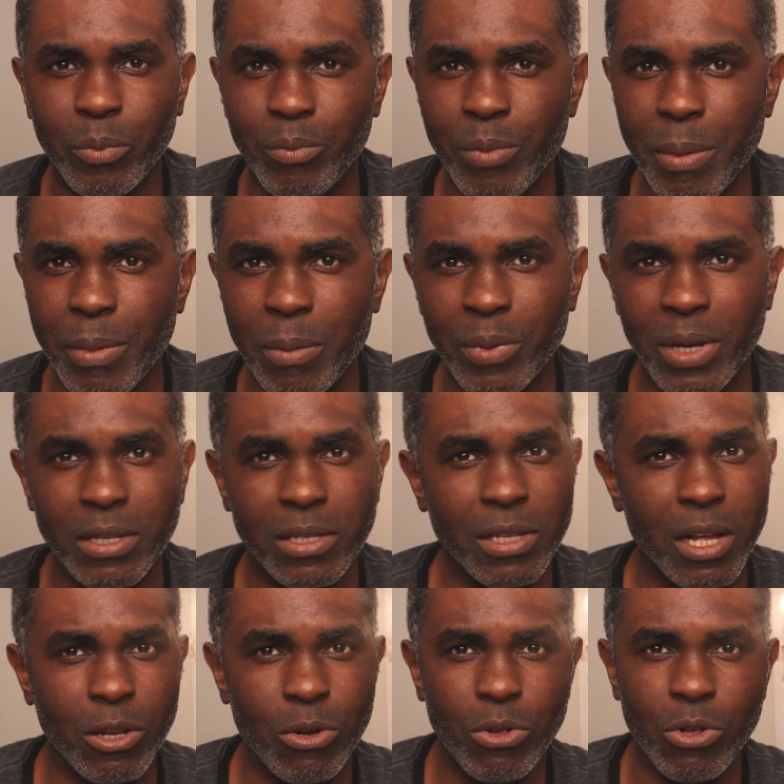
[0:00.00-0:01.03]
Maybe places
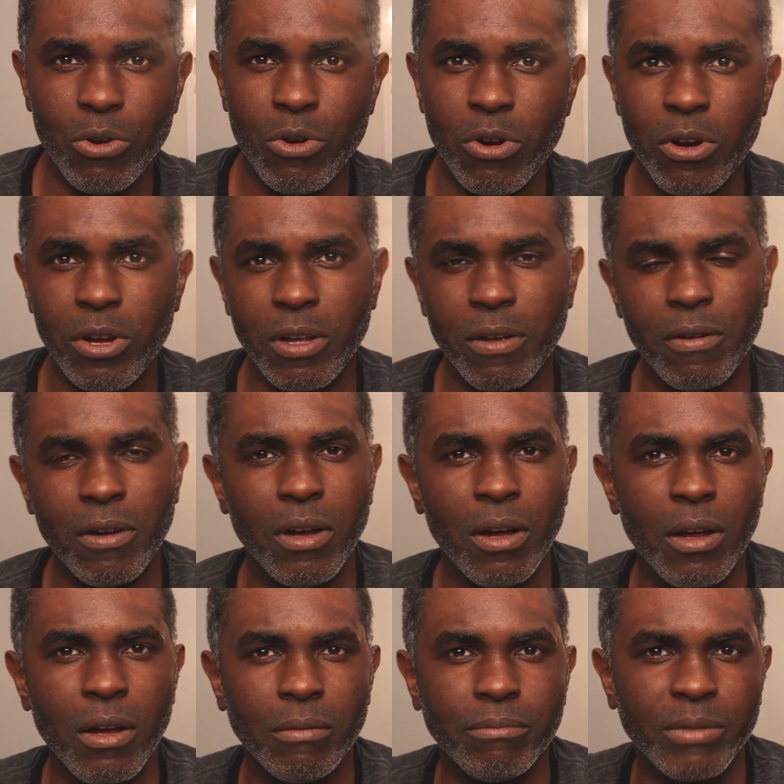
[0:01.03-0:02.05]
like New York,
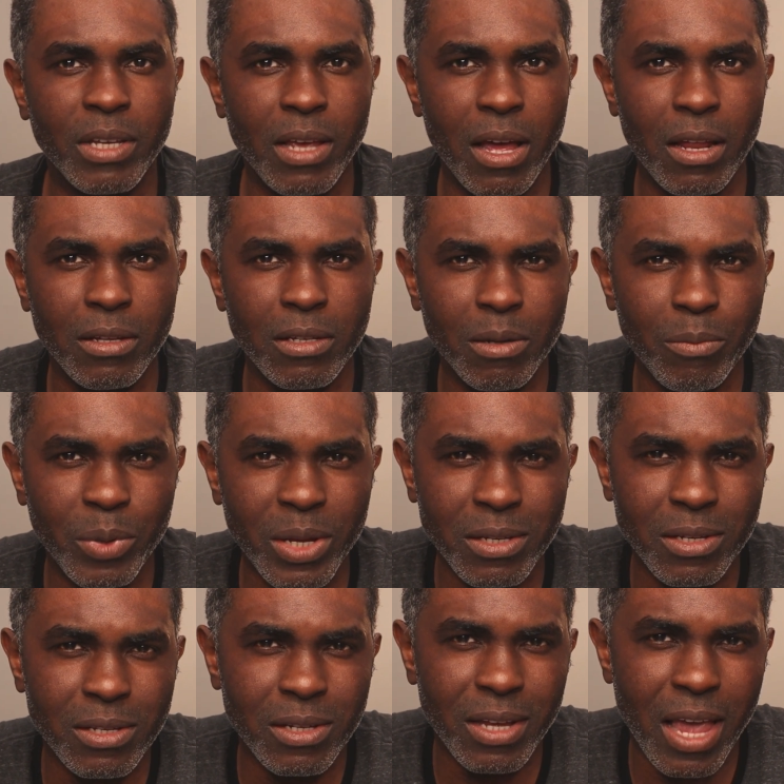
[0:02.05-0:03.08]
some
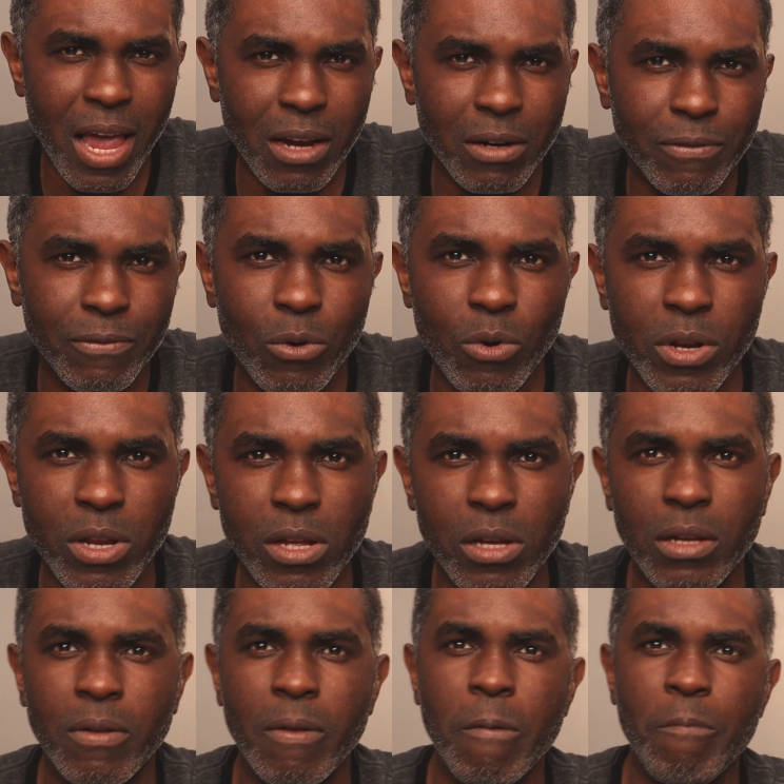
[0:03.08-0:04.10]
places in
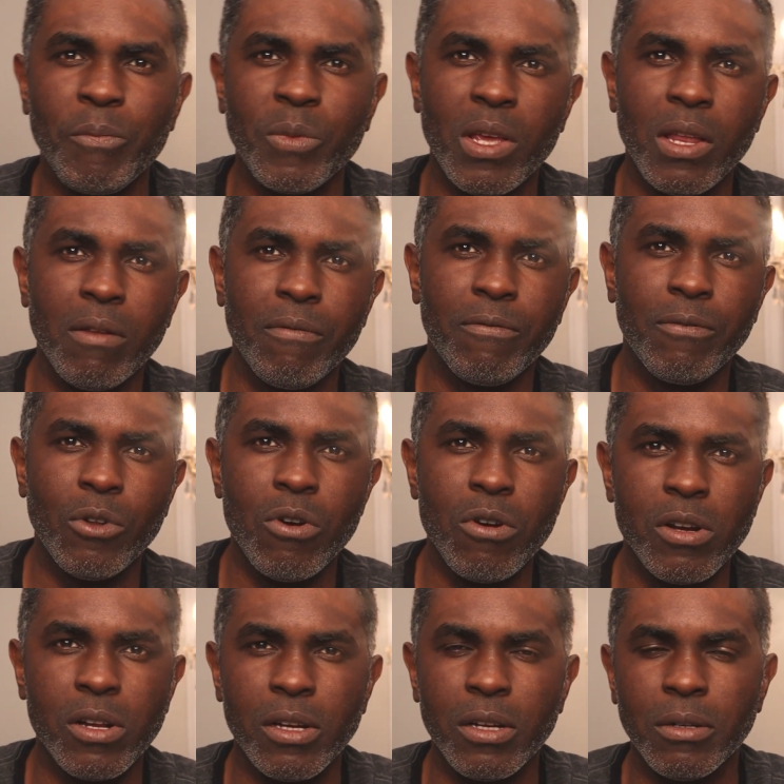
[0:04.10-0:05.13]
California, and in
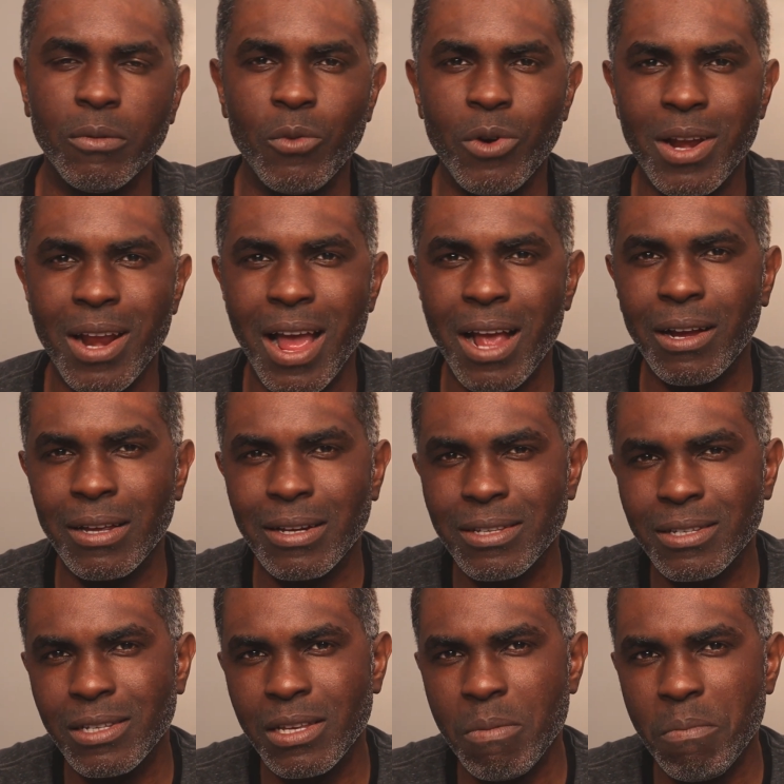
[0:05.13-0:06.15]
Florida, we're not going
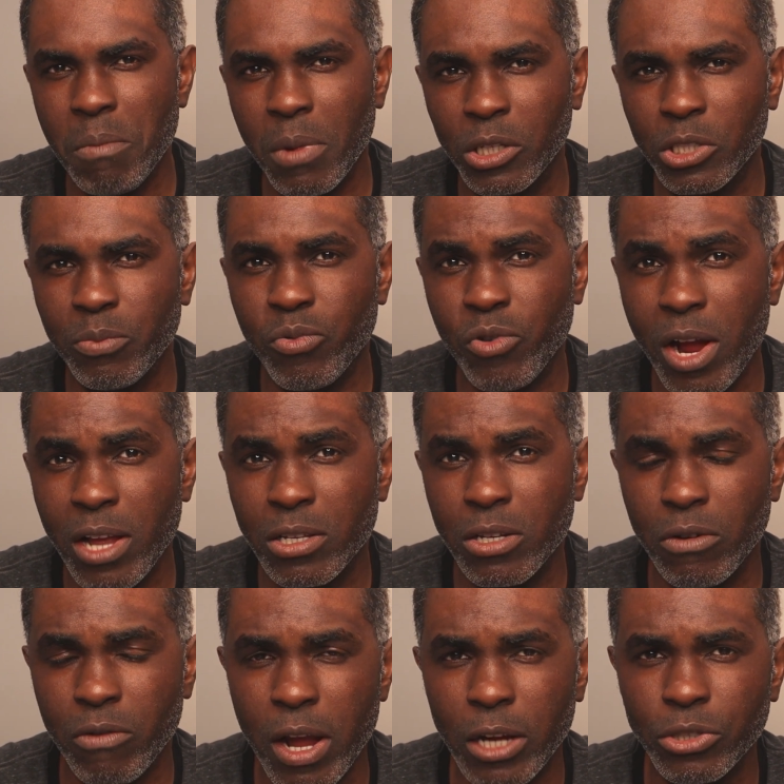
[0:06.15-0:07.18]
to see much price
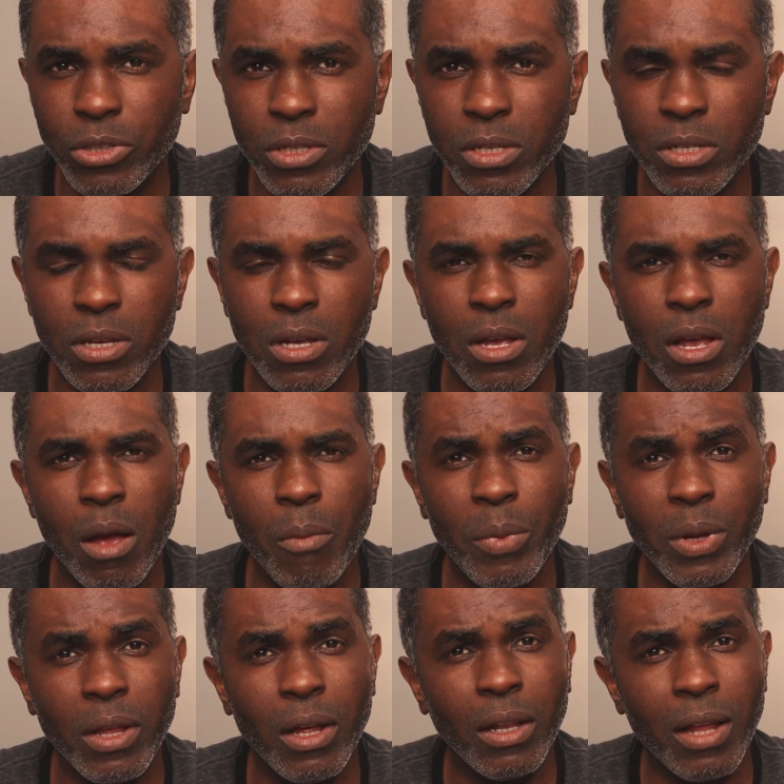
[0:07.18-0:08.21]
corrections.
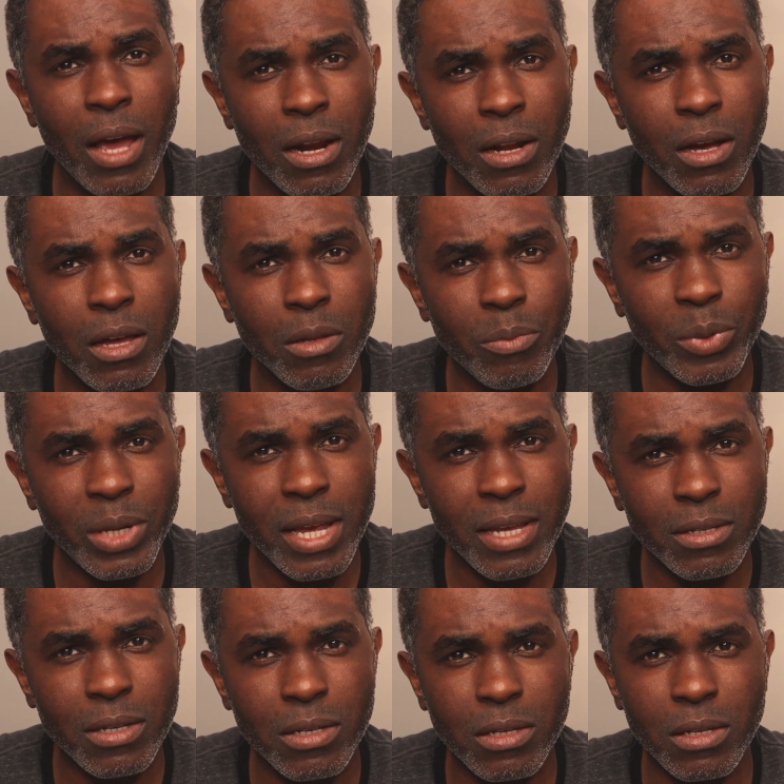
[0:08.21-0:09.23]
But a lot of other
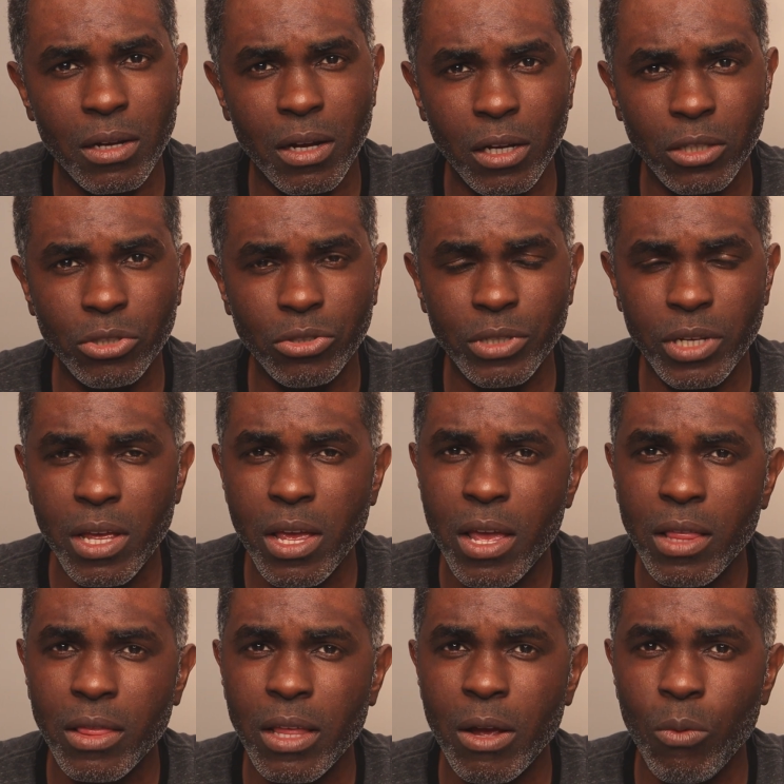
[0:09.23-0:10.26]
places in the country,
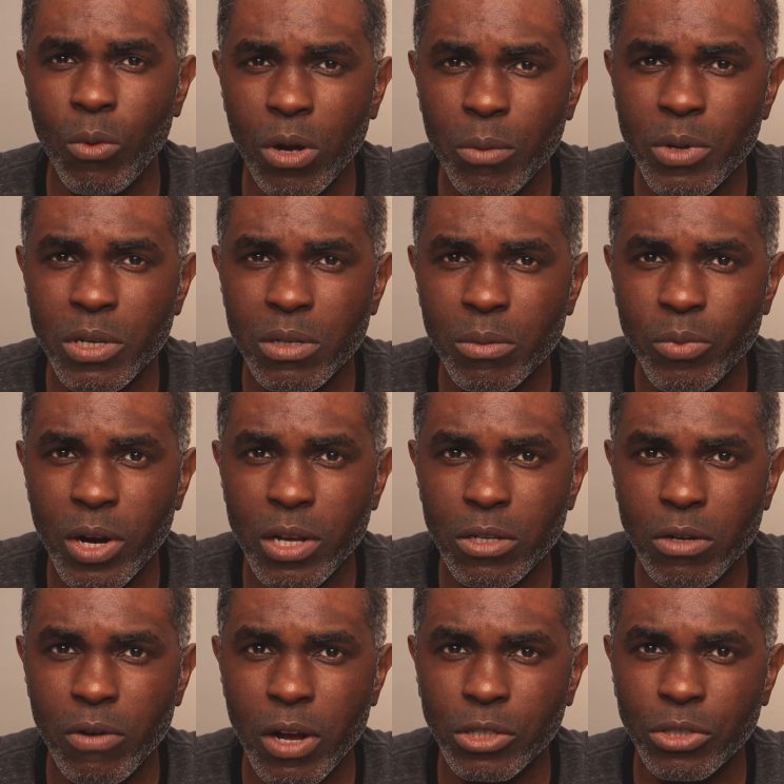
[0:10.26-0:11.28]
there will be some price
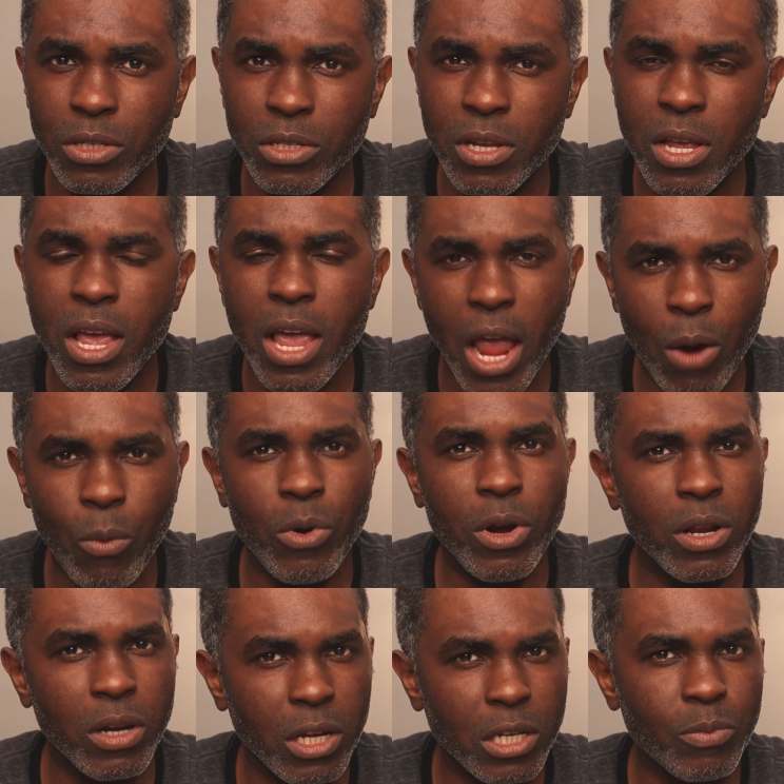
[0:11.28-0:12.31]
corrections, and we're
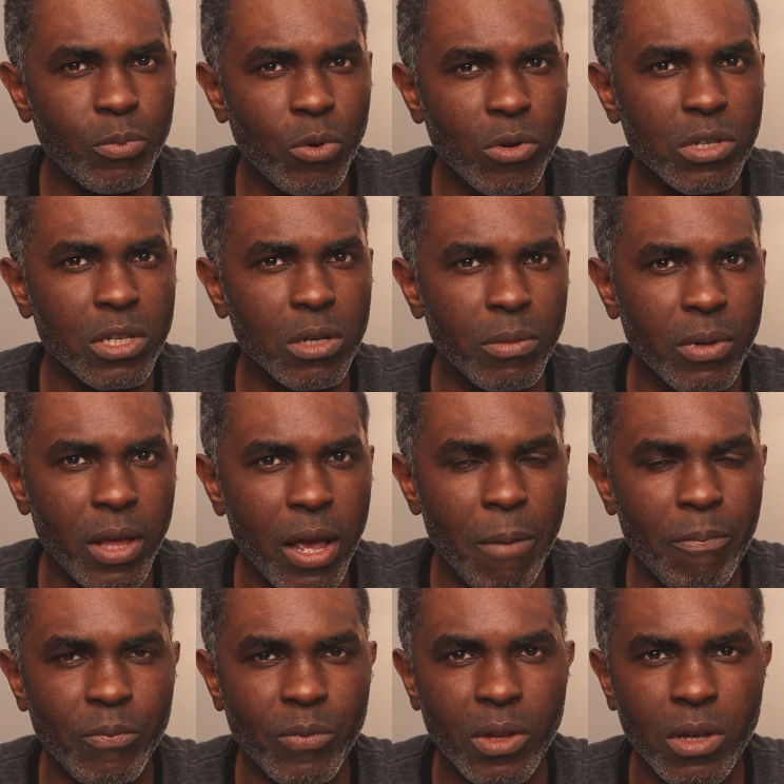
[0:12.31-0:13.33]
going to explore some of that.